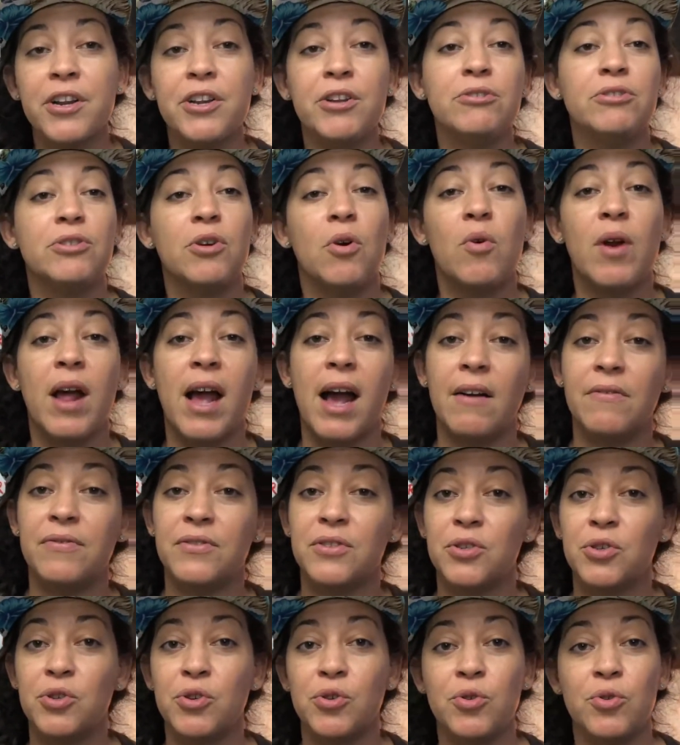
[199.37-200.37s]
you don't have
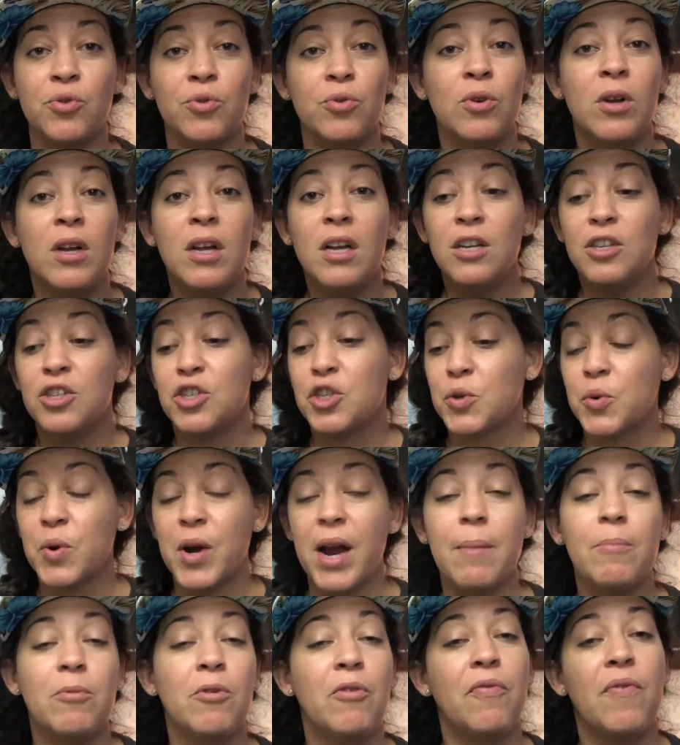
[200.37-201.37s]
to
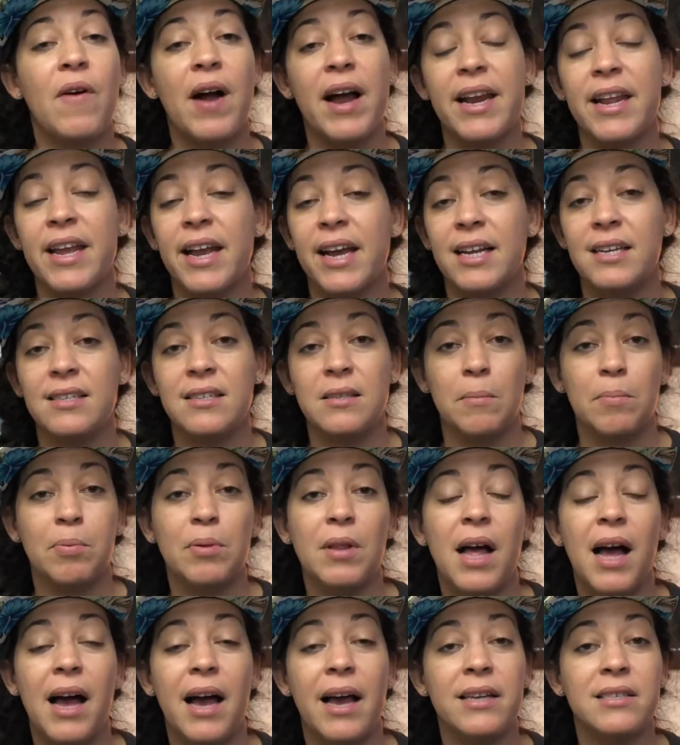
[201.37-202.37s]
scramble finding any
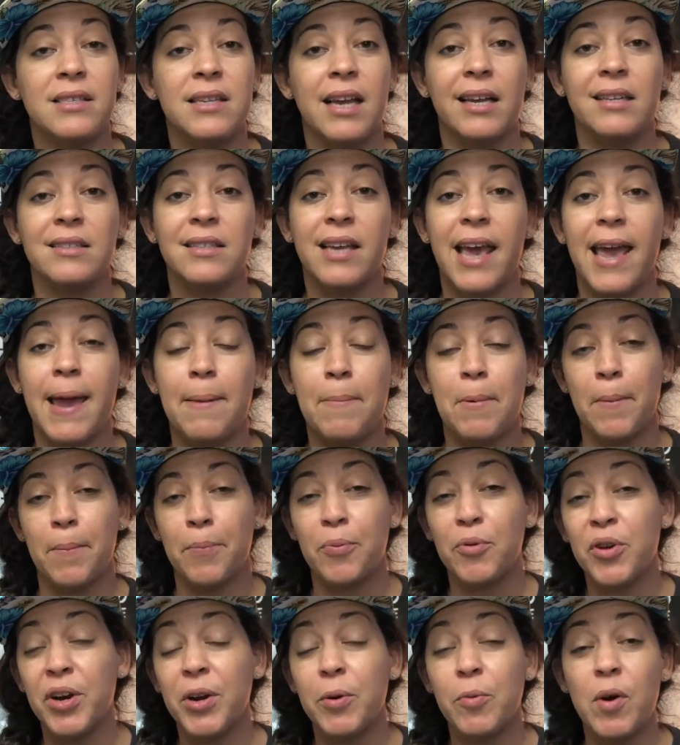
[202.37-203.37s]
supplies like tape or
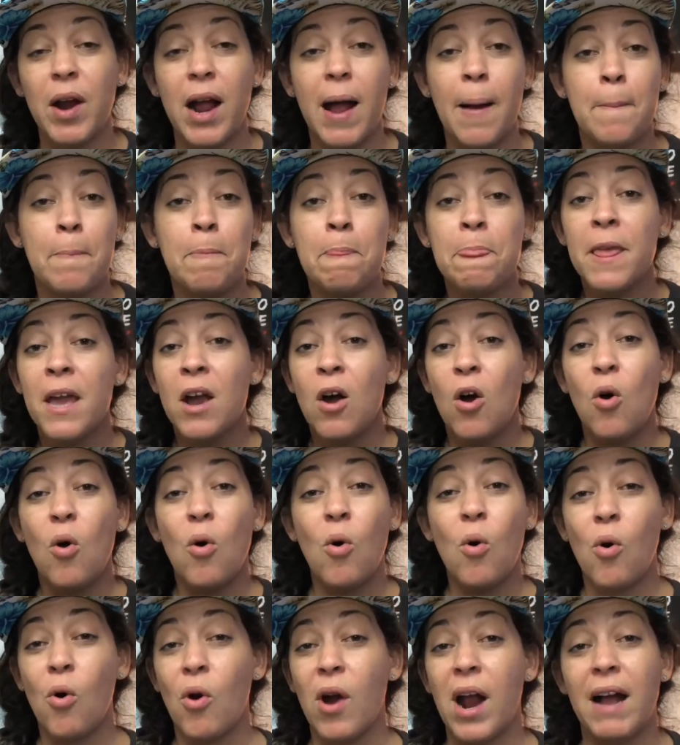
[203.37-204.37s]
pre-grab,
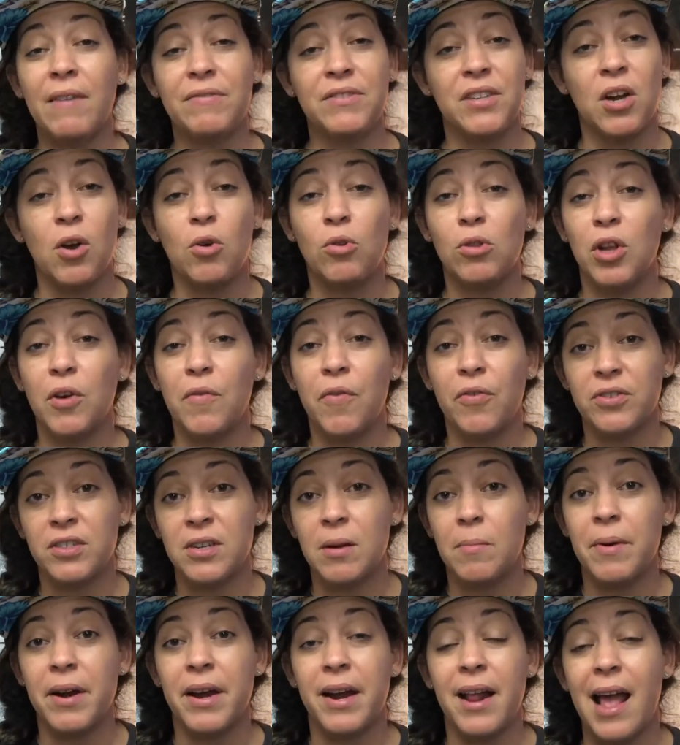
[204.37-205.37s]
or have to go look for
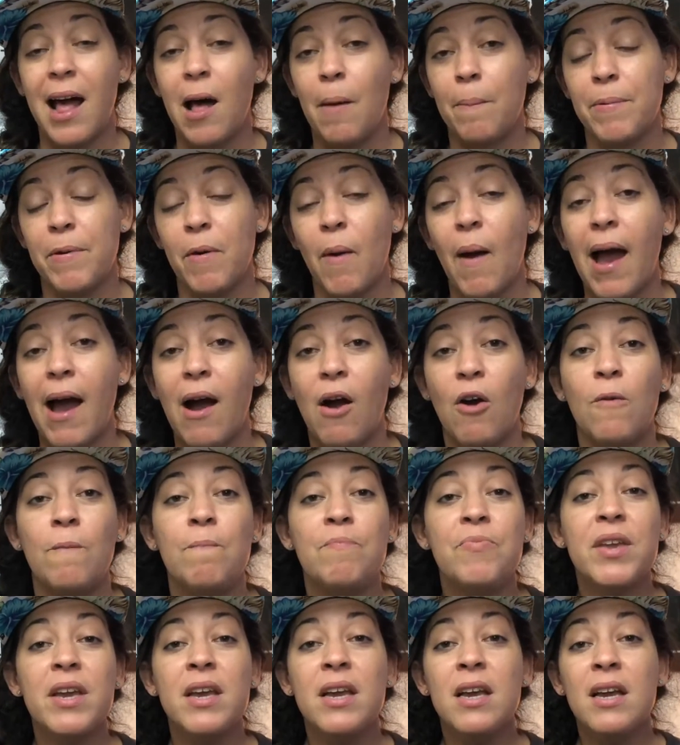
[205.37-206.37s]
somebody to help you
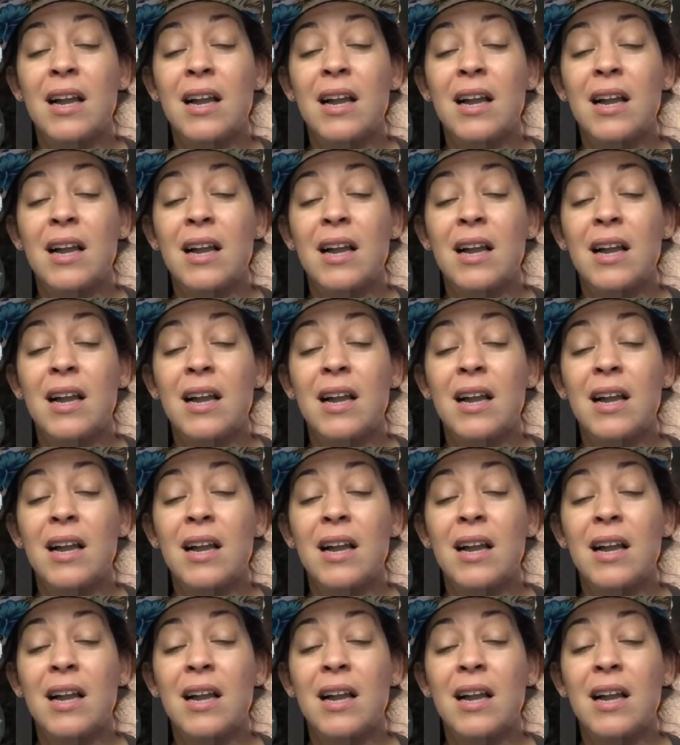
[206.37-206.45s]
out.